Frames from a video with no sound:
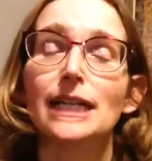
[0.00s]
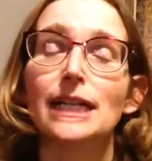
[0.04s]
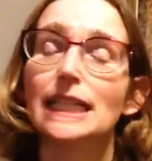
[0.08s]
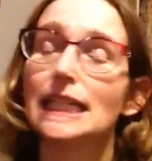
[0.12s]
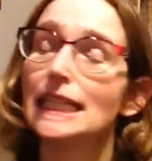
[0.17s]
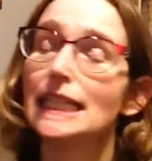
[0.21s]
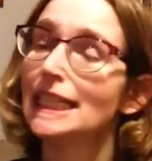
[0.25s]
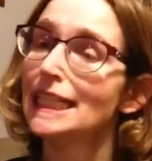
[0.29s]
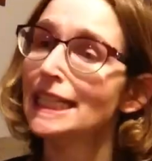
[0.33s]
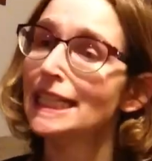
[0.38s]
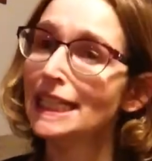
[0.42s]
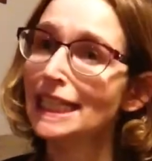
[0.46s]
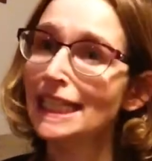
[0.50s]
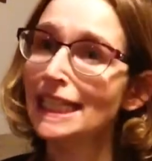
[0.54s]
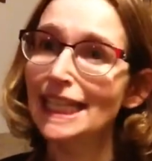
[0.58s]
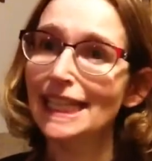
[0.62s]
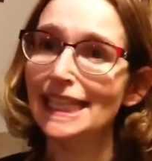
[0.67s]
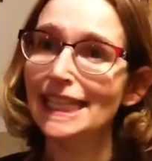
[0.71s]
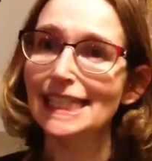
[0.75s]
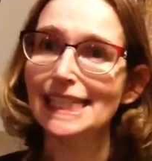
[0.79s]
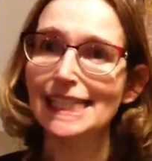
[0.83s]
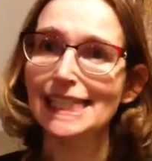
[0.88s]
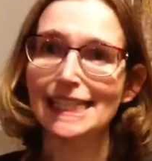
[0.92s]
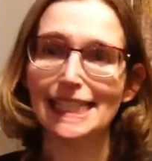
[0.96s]
In
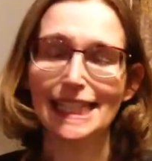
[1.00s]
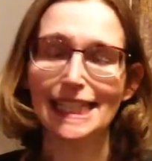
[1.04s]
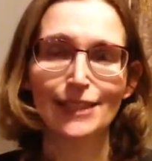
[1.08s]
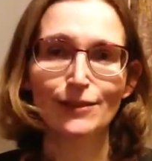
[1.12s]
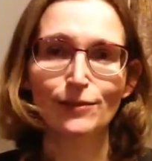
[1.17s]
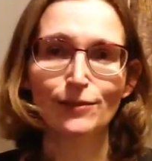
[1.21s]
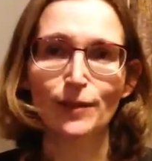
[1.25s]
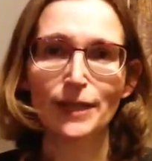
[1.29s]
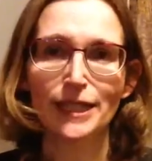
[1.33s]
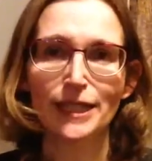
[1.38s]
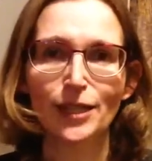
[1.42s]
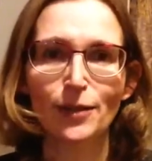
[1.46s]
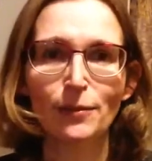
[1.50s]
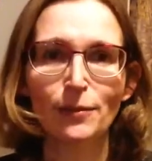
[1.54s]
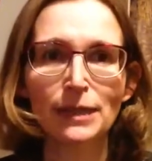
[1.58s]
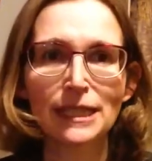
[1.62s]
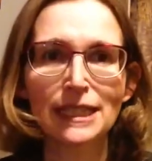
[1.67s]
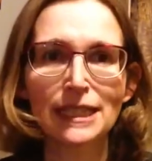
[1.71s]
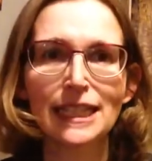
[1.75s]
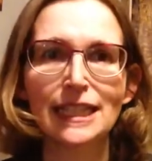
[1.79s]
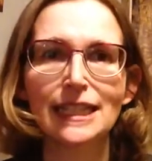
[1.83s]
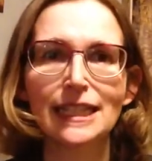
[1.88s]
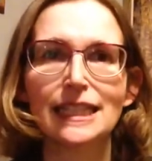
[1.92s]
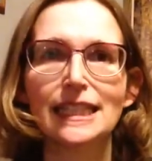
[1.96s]
the state of
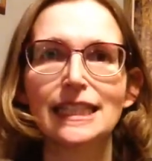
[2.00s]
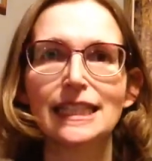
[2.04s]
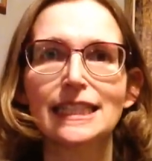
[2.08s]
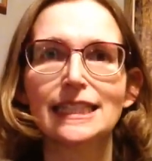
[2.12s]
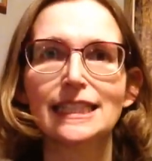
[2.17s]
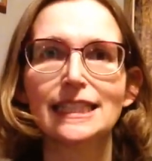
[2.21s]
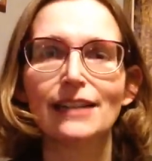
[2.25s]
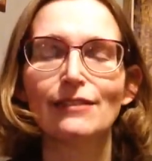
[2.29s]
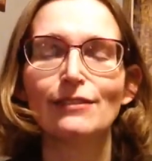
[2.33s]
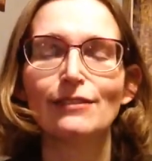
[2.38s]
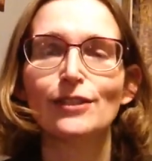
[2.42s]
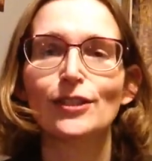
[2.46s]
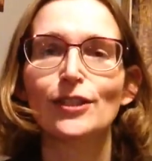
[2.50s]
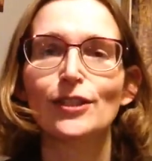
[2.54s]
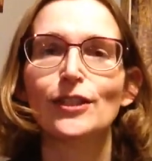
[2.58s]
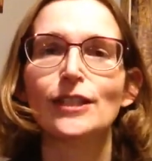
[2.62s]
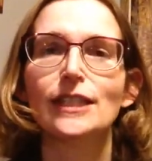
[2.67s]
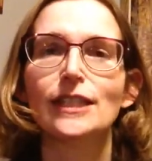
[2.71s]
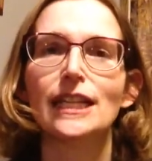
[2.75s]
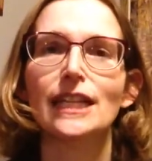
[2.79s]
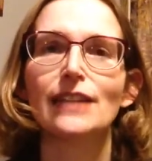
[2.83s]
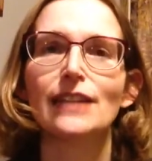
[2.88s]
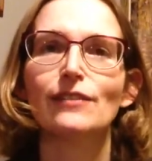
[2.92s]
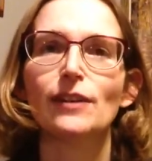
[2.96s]
Wyoming, the governor
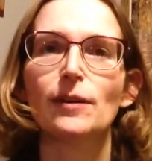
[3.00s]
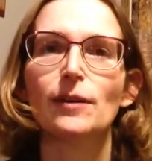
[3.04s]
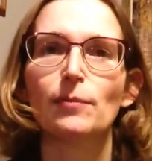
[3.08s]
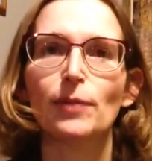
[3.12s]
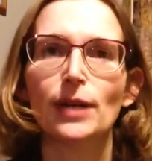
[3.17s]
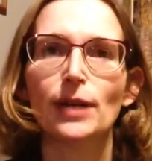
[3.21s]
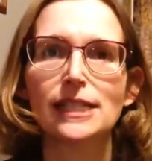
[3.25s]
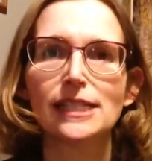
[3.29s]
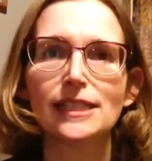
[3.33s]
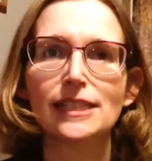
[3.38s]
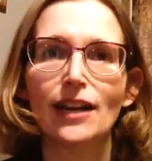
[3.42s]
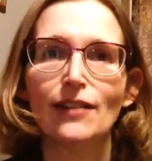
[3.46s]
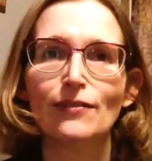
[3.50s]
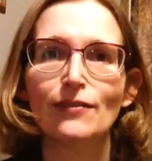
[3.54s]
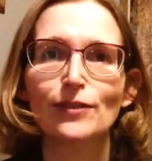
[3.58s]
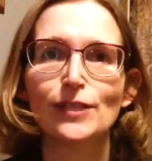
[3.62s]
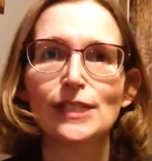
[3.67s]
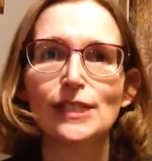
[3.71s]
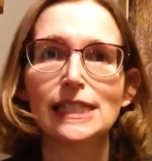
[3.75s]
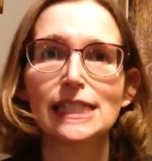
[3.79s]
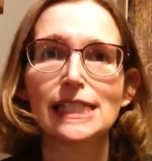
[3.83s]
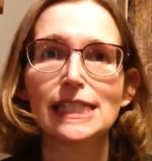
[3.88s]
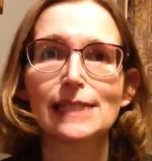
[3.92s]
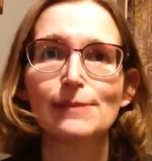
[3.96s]
gave a press
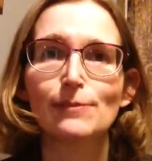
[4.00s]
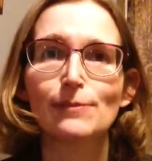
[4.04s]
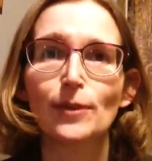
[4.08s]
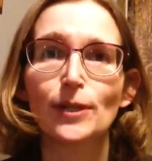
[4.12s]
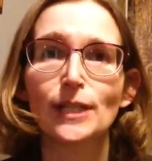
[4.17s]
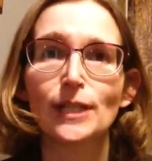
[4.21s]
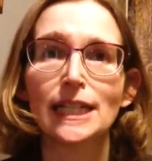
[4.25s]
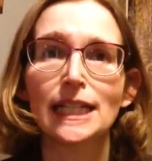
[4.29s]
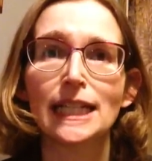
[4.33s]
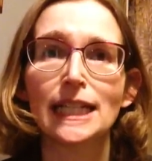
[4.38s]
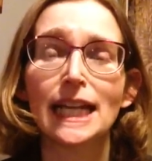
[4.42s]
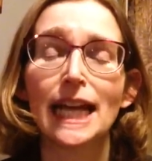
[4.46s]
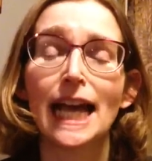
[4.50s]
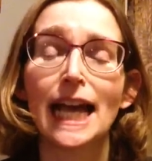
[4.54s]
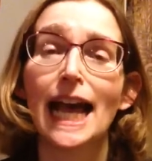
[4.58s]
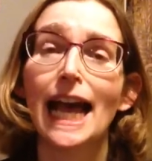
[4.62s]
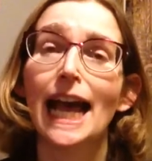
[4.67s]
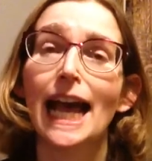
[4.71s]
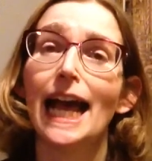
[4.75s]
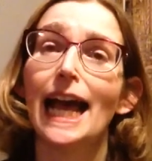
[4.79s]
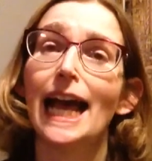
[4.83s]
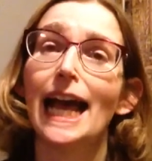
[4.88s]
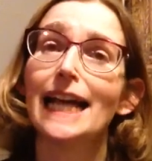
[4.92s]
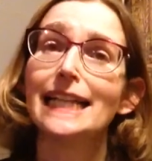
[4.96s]
conference this morning
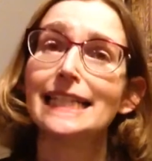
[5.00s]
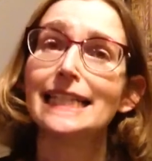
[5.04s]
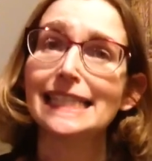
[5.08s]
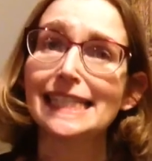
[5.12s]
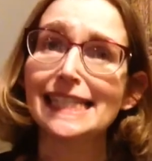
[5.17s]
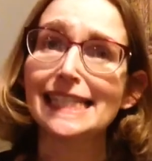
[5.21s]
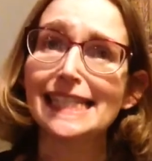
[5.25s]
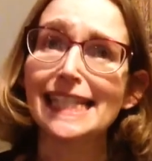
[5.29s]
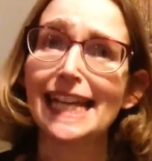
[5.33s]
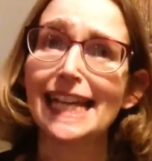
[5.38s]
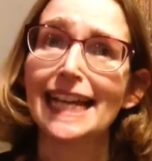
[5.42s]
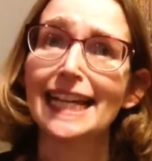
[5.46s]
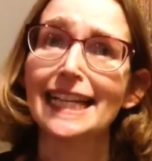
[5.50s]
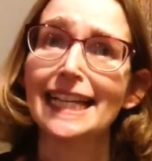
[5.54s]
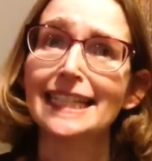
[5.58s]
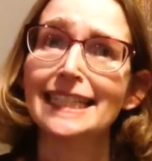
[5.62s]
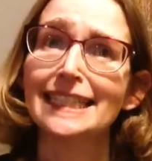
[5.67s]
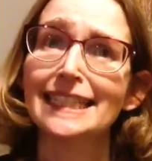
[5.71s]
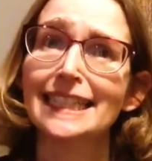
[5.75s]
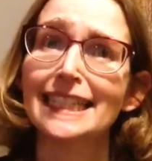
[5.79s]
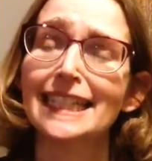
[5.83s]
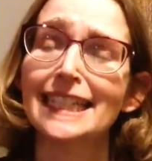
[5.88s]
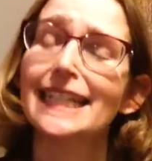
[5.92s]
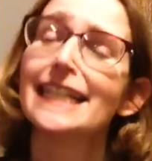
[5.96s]
and
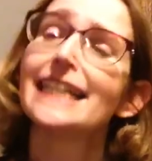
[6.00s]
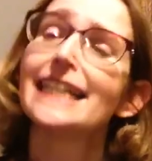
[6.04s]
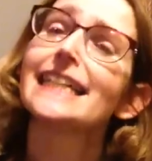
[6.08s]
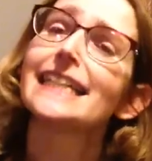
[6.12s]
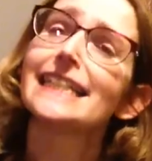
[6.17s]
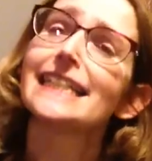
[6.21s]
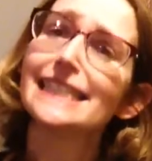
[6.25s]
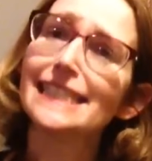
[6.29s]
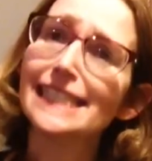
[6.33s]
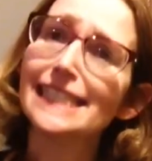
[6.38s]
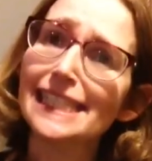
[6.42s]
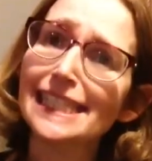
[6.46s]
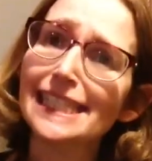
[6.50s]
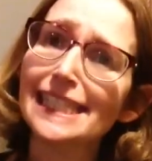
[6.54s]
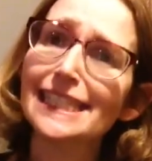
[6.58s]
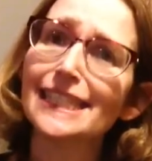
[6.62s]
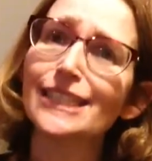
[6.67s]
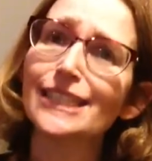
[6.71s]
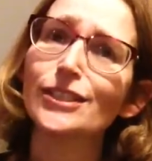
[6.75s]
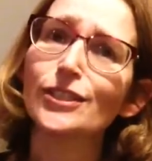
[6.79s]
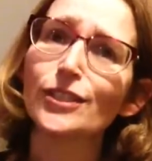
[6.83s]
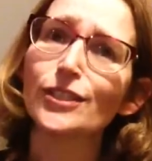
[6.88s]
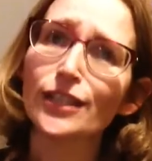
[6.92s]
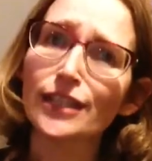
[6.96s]
said he's
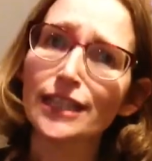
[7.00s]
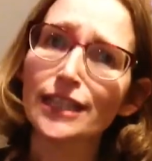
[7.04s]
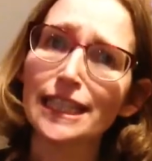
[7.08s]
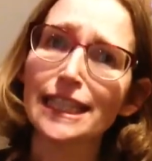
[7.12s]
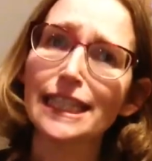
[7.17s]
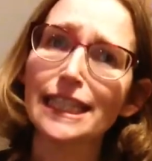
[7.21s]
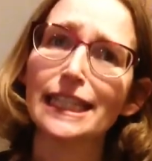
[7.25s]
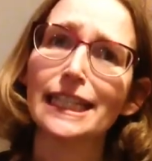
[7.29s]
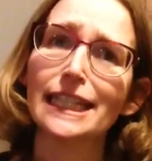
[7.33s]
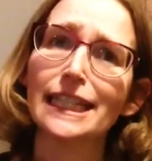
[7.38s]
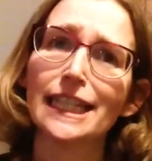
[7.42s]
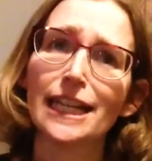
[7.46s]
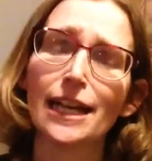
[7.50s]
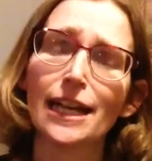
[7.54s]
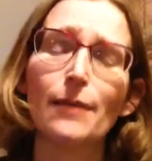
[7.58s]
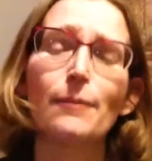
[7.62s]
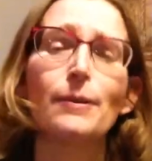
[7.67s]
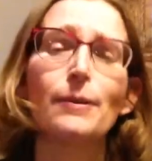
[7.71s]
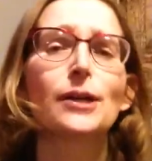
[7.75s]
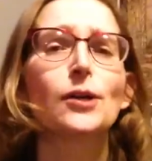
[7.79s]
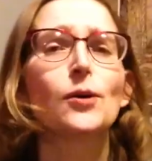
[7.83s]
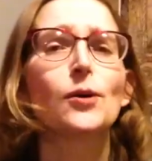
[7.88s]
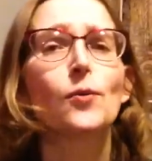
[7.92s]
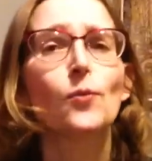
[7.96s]
still thinking
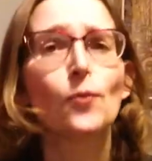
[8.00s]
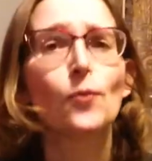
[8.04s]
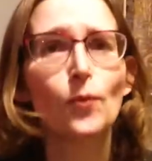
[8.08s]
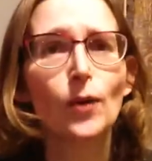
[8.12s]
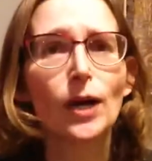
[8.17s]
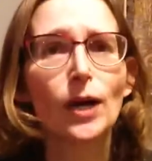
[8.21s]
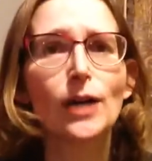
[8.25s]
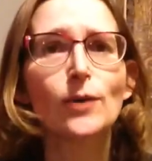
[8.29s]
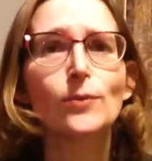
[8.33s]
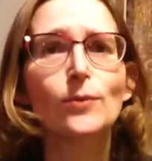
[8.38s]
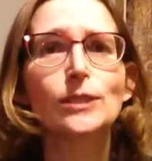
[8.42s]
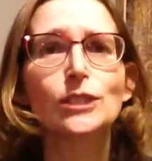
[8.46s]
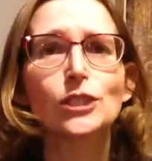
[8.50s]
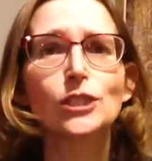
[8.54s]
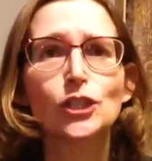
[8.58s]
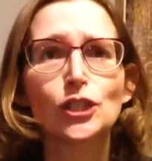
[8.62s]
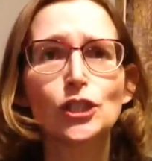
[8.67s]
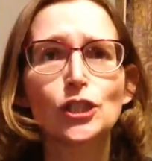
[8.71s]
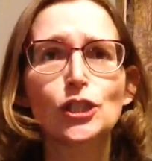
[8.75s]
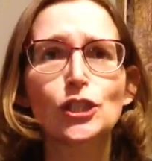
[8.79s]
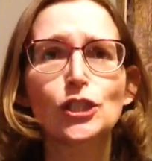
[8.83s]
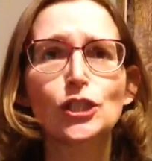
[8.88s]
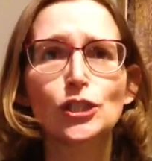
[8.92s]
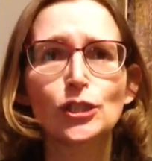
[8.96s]
about what we
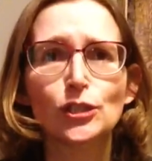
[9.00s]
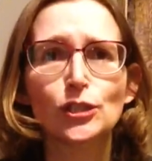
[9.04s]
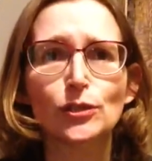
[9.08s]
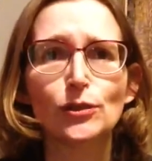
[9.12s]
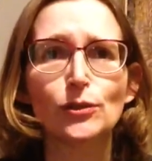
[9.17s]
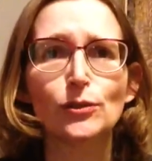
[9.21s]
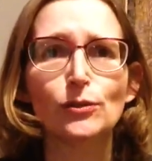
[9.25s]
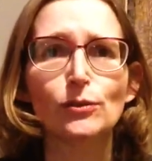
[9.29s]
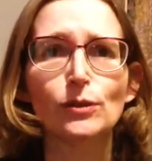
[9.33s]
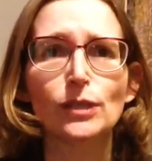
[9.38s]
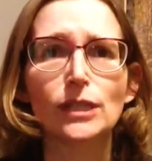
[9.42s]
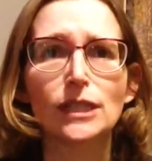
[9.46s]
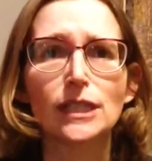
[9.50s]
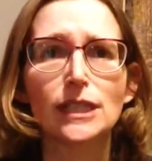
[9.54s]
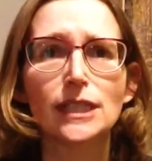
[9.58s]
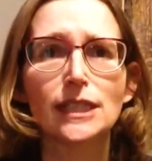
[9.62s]
should do.